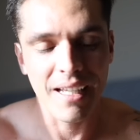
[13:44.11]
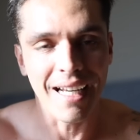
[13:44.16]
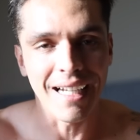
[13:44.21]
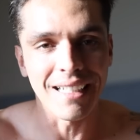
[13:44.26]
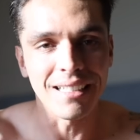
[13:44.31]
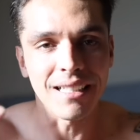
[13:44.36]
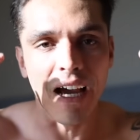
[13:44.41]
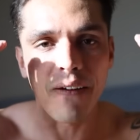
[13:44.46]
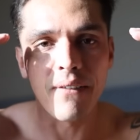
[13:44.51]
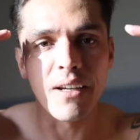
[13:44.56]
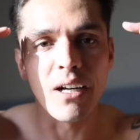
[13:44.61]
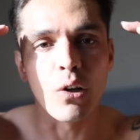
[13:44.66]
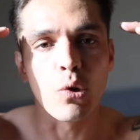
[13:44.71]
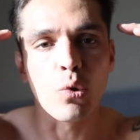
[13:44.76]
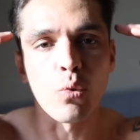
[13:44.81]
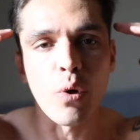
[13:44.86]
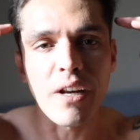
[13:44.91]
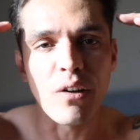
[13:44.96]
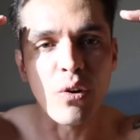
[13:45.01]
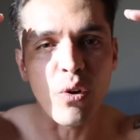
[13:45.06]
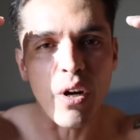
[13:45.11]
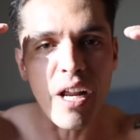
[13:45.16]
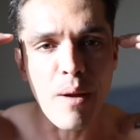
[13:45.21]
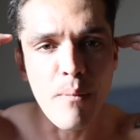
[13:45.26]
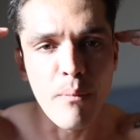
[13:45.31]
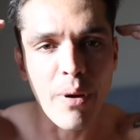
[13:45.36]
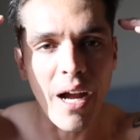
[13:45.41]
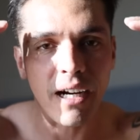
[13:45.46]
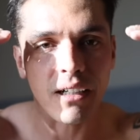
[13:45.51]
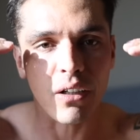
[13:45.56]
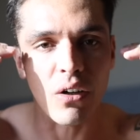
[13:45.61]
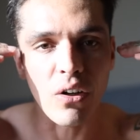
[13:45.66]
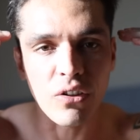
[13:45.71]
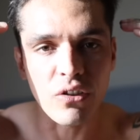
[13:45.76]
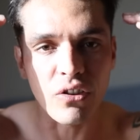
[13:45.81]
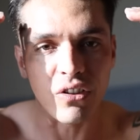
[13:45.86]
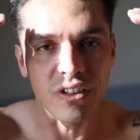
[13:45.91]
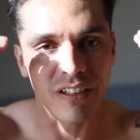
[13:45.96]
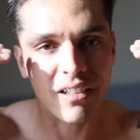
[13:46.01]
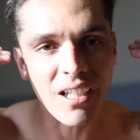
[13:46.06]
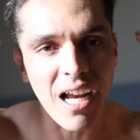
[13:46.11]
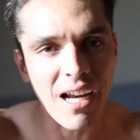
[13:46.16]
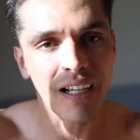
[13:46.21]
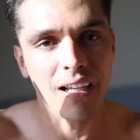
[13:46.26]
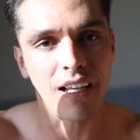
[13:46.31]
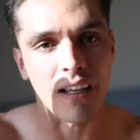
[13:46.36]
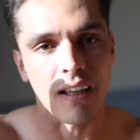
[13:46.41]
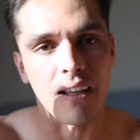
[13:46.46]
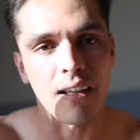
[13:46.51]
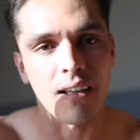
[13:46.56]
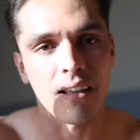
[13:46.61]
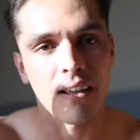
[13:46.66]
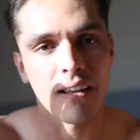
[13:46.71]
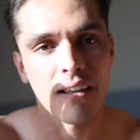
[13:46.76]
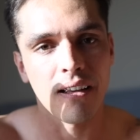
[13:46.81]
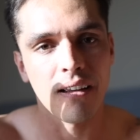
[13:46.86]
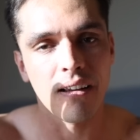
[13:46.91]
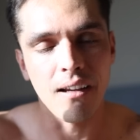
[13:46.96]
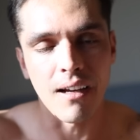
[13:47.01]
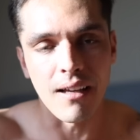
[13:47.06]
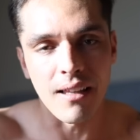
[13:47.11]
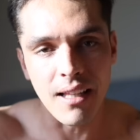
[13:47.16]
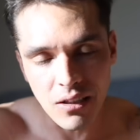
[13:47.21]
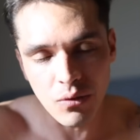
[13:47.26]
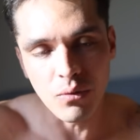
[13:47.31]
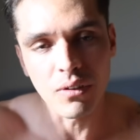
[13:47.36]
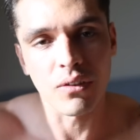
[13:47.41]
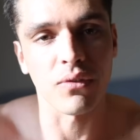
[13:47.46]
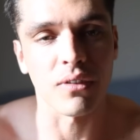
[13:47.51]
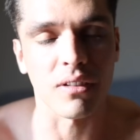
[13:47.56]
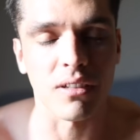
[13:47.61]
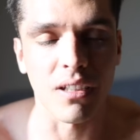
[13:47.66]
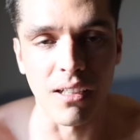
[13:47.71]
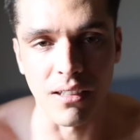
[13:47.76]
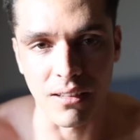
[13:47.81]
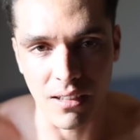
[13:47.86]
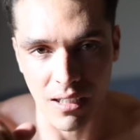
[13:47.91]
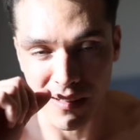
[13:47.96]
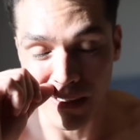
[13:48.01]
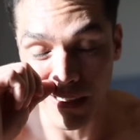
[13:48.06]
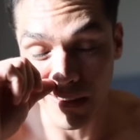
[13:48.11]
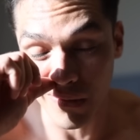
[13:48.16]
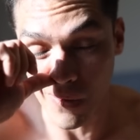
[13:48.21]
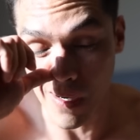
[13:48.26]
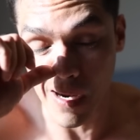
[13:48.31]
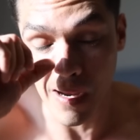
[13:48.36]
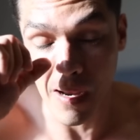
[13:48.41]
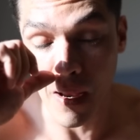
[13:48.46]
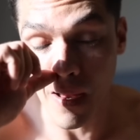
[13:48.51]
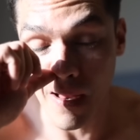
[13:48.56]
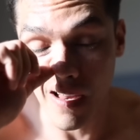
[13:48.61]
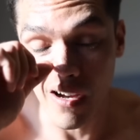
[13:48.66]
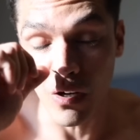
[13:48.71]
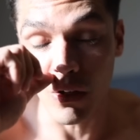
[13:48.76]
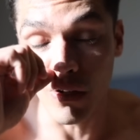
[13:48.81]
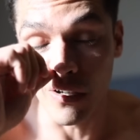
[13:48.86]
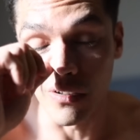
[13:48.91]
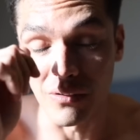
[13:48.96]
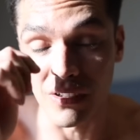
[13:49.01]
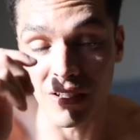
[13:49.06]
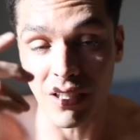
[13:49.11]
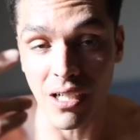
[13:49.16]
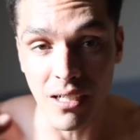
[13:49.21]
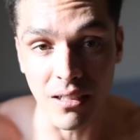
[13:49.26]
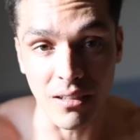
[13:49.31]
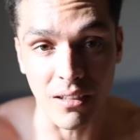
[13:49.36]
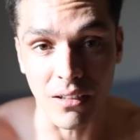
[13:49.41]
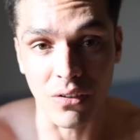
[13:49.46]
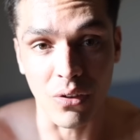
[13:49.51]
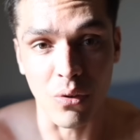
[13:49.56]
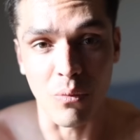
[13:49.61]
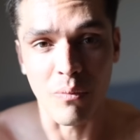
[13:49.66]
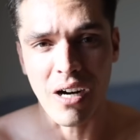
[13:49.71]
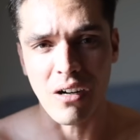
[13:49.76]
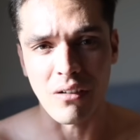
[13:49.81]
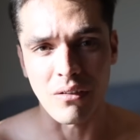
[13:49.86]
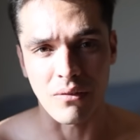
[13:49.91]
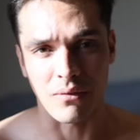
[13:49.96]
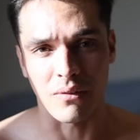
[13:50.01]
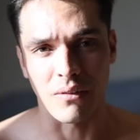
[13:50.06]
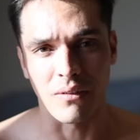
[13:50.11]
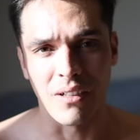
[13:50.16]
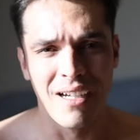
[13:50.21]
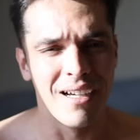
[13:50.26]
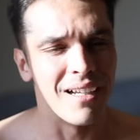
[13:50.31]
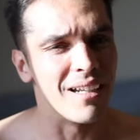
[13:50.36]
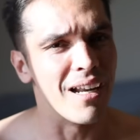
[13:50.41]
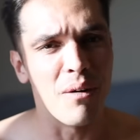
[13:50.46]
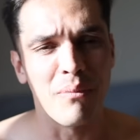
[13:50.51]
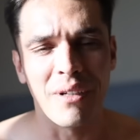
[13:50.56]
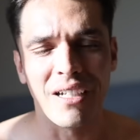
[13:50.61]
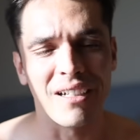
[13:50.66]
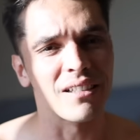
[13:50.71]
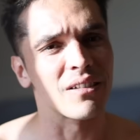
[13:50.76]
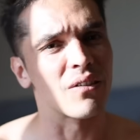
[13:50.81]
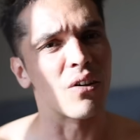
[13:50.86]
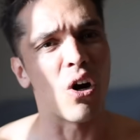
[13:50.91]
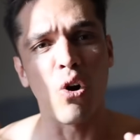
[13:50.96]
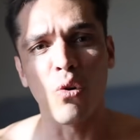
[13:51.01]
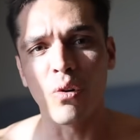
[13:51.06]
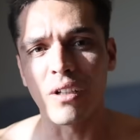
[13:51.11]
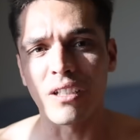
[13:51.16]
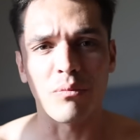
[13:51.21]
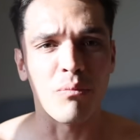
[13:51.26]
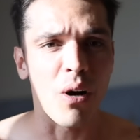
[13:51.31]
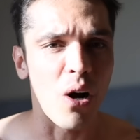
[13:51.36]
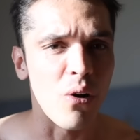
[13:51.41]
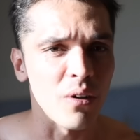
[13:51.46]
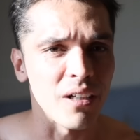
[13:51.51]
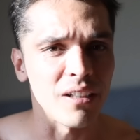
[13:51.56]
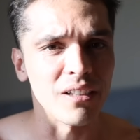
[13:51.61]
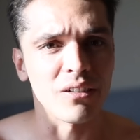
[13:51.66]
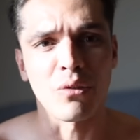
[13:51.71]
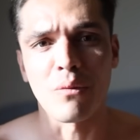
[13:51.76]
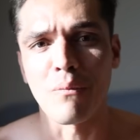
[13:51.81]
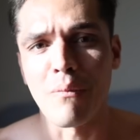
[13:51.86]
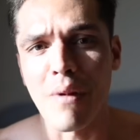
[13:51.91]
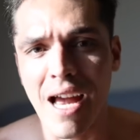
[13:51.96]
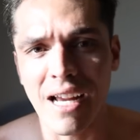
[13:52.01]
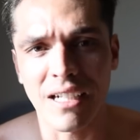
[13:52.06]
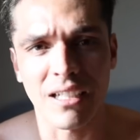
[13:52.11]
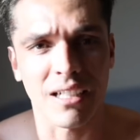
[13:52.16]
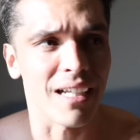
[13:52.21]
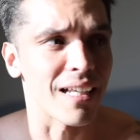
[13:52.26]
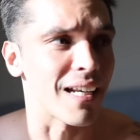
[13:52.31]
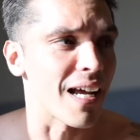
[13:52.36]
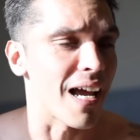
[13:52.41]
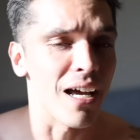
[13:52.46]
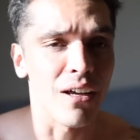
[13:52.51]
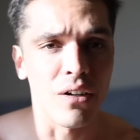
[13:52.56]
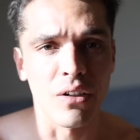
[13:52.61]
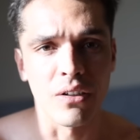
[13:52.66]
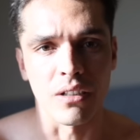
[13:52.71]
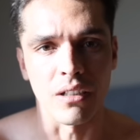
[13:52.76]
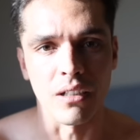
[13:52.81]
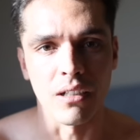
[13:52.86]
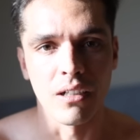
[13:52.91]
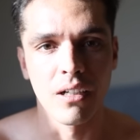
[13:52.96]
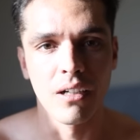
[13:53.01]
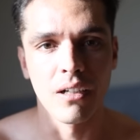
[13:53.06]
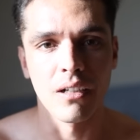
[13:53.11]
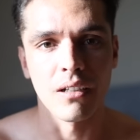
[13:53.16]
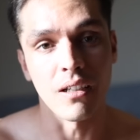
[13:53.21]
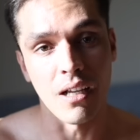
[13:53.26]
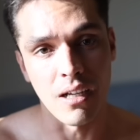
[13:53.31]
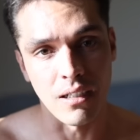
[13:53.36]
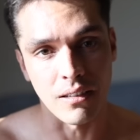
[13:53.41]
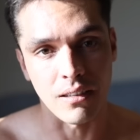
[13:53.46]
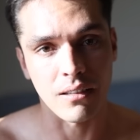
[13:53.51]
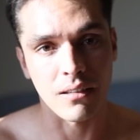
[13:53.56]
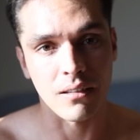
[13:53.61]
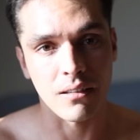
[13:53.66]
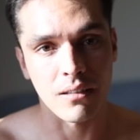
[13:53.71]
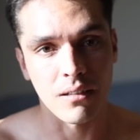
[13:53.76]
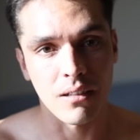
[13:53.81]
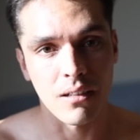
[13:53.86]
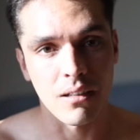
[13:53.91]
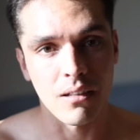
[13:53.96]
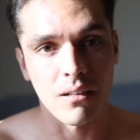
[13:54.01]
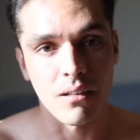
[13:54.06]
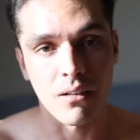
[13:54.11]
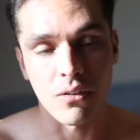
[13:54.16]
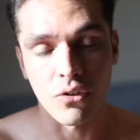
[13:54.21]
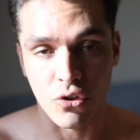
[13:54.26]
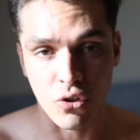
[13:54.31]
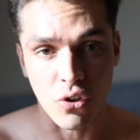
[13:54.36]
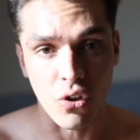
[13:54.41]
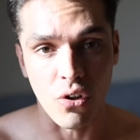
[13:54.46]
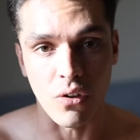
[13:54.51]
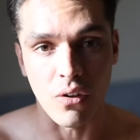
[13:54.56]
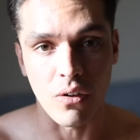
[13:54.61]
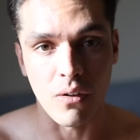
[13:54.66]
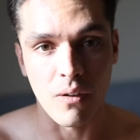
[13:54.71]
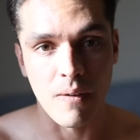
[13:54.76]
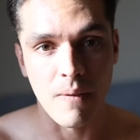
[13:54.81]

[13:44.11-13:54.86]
is having a greater impact on your psyche. And that's what's facilitating. That's why occult science is so powerful. Not because of hocus pocus or magic and energy. Yes, sure.